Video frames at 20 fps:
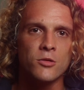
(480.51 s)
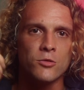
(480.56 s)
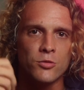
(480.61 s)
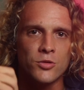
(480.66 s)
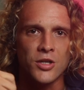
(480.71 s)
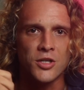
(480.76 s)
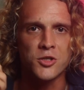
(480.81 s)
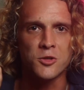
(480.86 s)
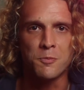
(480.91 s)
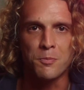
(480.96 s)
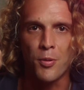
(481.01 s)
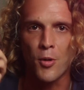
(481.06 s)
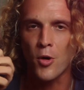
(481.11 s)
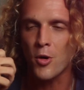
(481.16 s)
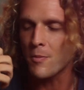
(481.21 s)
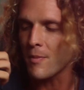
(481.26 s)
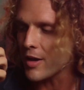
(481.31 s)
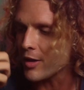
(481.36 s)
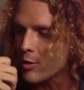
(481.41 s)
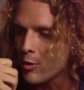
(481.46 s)
Do they
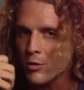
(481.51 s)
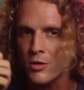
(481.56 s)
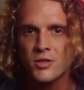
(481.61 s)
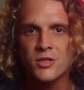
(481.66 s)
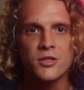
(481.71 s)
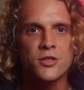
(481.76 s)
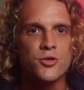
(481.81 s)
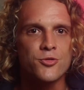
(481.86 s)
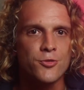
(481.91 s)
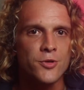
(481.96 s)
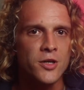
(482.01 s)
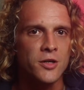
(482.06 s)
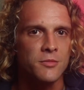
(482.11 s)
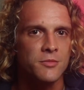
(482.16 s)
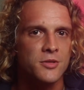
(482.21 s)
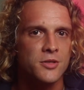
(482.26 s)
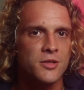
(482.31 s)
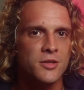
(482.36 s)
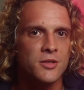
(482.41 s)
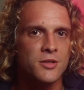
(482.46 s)
support my goals and
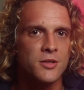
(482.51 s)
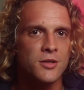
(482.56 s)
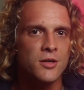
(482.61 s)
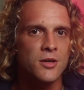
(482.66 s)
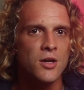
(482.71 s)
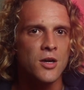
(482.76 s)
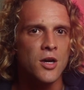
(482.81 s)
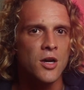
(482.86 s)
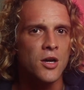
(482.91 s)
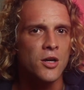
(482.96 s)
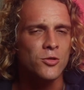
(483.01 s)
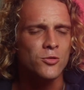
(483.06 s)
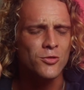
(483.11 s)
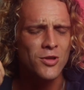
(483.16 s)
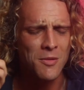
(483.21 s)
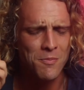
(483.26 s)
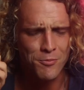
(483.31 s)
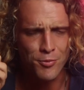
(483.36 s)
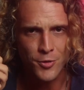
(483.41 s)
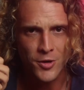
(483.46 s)
dreams?
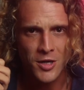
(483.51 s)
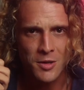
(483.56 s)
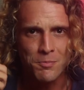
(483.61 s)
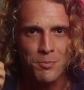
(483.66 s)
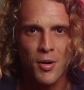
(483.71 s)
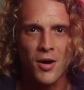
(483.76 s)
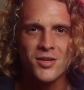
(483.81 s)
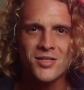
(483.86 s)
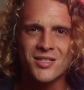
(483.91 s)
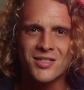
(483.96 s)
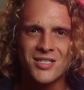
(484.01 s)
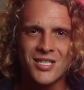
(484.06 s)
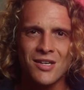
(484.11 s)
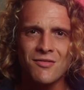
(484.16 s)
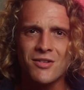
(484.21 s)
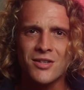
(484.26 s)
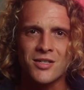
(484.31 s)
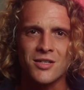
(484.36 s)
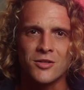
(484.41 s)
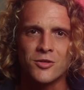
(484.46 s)
Do they bring
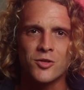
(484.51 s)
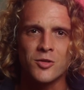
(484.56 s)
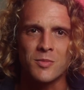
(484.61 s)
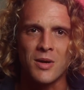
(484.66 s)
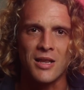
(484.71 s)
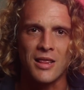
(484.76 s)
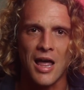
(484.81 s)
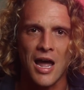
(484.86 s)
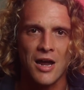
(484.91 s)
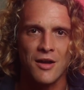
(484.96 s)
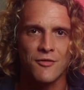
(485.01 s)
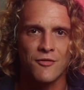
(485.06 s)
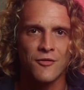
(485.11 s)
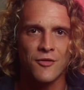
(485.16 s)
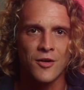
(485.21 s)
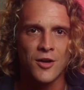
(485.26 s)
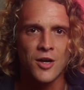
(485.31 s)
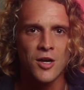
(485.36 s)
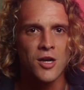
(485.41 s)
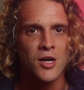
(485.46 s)
positivity into my
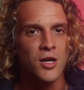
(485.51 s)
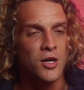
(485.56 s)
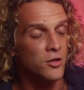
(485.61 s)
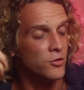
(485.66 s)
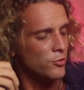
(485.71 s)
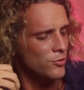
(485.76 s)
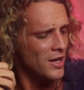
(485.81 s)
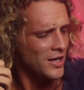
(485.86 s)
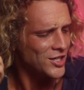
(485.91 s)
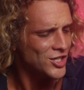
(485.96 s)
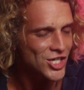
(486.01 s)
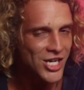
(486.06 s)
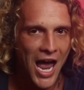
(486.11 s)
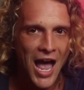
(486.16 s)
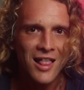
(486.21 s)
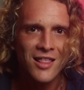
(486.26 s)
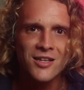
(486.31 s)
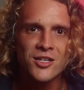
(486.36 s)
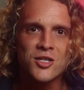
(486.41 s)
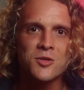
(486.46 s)
life? Do they
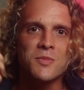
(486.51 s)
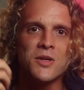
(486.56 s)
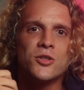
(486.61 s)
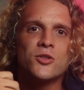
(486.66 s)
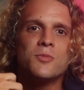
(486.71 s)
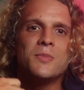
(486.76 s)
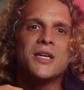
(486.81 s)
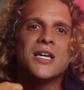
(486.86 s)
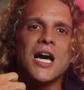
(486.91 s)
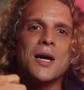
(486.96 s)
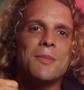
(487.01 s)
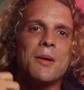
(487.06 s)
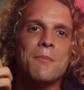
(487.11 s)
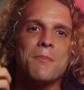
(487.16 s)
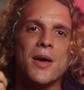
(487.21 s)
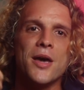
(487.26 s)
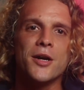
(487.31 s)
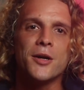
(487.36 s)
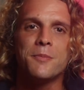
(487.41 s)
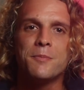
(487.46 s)
challenge me to become a
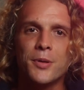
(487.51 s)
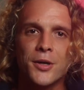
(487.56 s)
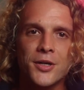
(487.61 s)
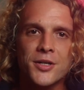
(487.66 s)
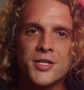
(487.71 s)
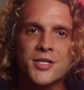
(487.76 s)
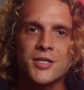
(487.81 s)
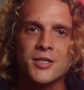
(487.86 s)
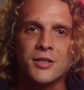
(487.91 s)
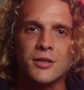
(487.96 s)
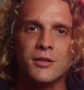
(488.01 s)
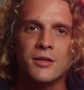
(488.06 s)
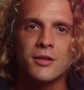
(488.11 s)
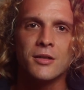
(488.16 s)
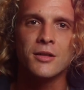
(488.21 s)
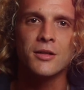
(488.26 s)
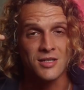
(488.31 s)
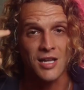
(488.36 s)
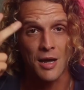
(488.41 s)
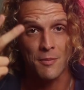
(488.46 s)
better person?
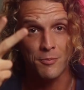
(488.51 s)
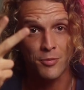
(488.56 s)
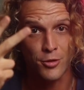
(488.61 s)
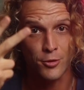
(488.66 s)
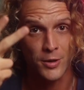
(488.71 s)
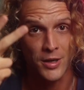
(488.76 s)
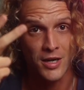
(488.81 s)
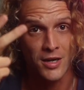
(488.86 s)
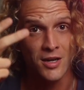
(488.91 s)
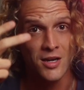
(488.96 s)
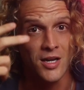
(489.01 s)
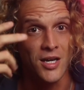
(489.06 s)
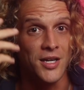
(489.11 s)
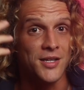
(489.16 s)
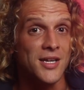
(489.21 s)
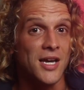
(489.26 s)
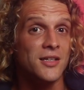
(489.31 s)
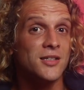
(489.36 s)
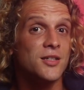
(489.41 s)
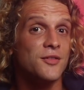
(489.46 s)
Step 3
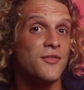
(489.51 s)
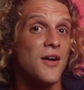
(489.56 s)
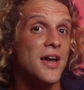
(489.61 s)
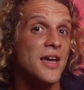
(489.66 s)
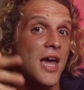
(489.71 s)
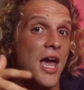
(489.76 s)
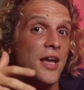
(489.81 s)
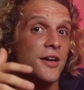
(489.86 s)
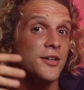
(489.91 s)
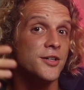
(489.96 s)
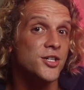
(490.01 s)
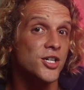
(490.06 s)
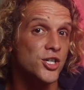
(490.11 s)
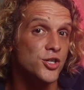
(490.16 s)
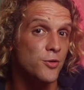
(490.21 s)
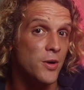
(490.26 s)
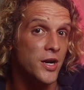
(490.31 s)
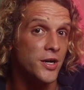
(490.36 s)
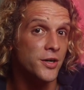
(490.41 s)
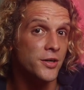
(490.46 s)
Identify energy
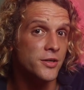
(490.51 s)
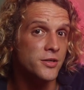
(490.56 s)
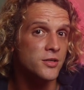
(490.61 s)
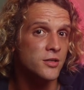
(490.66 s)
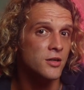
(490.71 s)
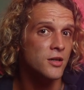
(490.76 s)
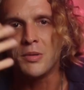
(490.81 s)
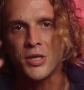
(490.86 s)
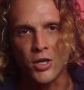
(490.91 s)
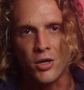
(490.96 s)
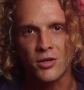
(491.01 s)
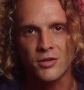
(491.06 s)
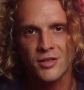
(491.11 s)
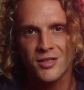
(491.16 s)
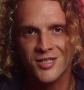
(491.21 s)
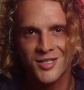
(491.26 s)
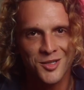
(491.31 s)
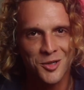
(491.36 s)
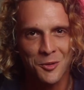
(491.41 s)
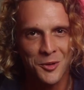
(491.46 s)
drainers. Be
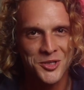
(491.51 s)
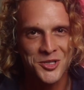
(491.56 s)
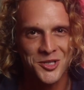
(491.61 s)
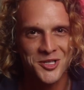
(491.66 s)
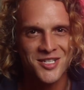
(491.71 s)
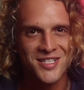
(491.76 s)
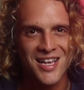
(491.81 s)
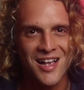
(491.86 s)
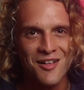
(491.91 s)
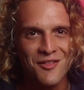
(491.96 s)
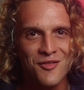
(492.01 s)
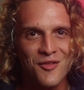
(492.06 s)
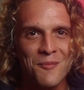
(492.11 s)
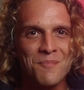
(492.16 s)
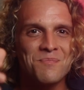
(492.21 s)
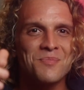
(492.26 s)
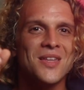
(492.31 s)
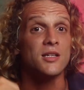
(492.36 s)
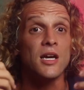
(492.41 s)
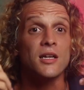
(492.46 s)
honest with yourself.
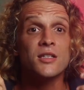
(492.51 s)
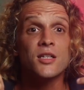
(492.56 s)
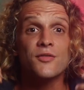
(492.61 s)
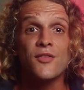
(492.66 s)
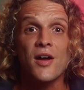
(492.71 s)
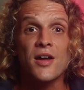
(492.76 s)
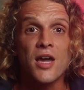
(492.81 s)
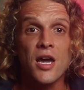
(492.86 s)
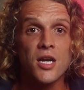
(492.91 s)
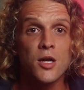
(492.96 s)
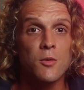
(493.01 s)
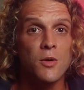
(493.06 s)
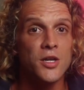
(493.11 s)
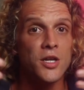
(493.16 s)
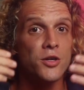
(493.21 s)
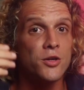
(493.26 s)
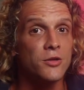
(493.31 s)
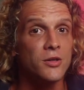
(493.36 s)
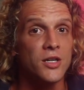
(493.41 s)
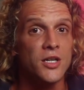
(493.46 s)
Identify anyone
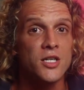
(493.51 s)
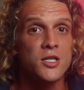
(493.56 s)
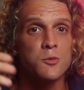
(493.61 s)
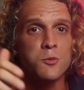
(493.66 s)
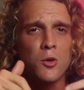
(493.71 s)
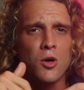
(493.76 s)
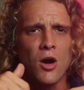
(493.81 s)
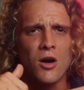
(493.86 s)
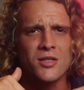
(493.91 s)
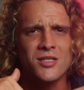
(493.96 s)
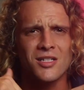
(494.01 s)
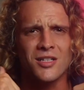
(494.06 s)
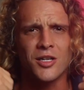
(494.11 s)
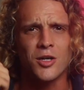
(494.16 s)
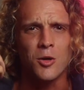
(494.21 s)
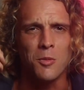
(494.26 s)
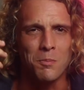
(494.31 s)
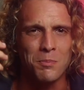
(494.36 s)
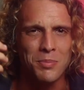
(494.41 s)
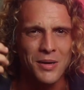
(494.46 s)
in your list who
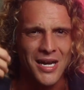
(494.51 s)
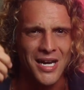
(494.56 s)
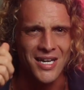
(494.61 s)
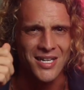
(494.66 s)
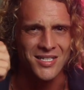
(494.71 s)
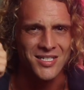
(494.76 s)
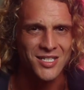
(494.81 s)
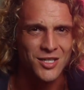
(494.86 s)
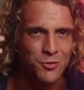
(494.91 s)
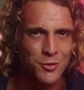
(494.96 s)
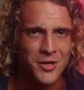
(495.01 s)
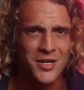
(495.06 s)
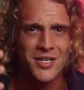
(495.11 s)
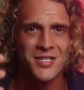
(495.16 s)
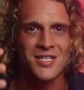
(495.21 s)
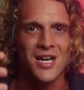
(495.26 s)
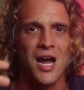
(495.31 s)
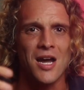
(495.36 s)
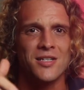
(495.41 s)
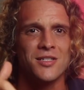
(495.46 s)
constantly complains,
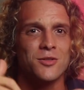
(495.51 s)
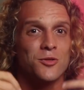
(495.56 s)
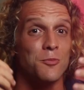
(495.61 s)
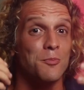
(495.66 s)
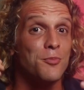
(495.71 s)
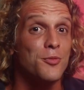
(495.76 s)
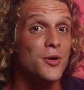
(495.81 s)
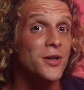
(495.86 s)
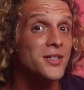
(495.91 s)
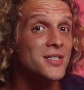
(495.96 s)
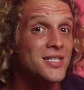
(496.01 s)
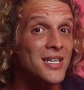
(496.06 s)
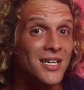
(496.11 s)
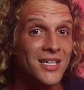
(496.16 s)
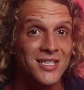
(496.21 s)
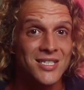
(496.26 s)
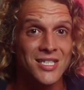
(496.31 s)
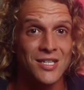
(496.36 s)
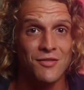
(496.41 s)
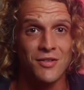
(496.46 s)
criticizes, who brings
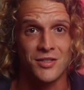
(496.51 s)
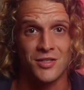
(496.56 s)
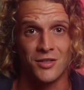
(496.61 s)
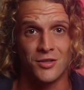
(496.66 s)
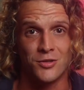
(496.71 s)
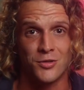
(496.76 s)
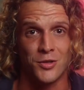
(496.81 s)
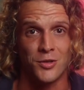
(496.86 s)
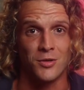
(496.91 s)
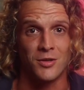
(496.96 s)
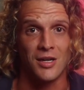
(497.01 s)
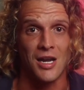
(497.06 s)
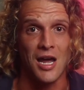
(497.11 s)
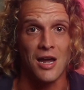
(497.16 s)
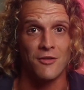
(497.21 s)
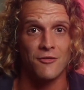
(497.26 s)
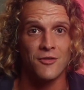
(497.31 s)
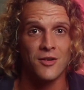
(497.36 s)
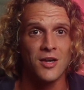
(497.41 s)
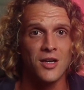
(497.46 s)
negativity into your
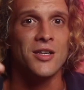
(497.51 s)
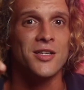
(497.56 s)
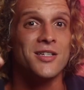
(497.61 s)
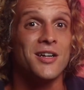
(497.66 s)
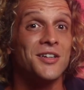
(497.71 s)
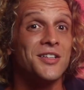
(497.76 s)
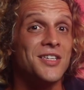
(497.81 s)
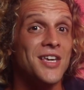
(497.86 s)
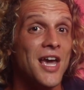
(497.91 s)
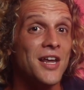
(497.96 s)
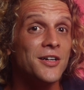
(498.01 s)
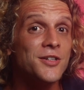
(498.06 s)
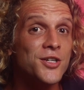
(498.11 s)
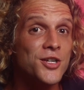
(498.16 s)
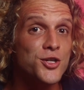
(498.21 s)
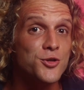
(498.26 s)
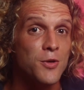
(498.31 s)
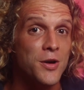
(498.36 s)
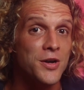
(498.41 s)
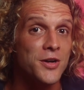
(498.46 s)
life. These are the
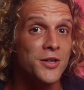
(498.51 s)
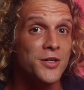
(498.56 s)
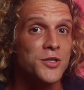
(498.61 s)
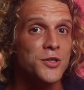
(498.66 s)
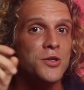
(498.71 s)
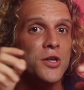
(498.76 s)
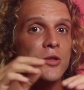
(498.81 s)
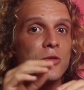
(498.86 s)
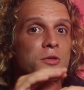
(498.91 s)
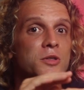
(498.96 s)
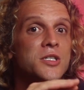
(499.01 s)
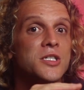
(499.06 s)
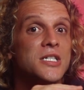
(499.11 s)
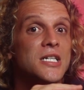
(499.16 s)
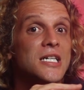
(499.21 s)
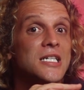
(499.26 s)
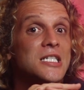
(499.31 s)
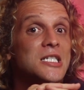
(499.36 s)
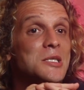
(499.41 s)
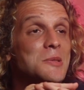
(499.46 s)
energy drainers you need to
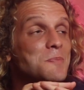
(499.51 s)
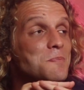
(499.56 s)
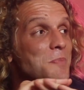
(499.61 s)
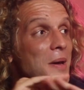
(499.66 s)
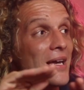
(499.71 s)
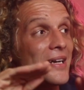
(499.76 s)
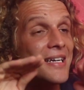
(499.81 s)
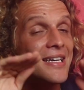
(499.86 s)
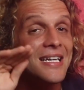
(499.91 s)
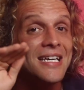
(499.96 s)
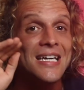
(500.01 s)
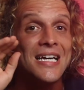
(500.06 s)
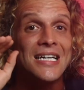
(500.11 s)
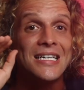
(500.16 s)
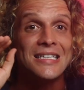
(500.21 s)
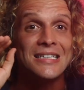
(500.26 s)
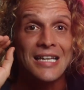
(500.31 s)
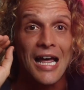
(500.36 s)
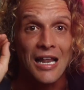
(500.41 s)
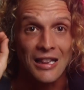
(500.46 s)
start spending
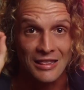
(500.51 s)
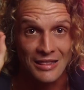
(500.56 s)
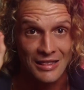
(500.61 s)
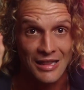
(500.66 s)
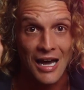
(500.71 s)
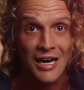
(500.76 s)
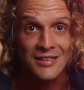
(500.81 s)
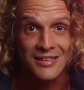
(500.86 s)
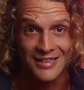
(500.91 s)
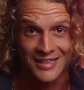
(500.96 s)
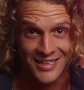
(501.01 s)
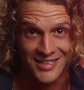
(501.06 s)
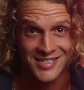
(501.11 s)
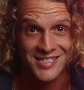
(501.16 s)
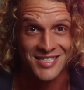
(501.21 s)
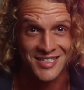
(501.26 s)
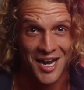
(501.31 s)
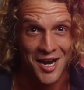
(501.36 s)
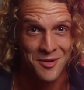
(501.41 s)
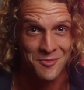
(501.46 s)
a lot
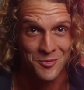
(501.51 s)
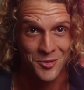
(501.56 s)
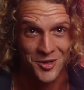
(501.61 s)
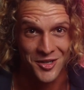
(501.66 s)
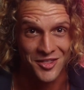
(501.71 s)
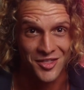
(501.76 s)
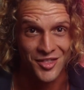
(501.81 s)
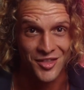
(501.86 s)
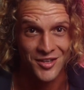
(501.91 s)
less time with.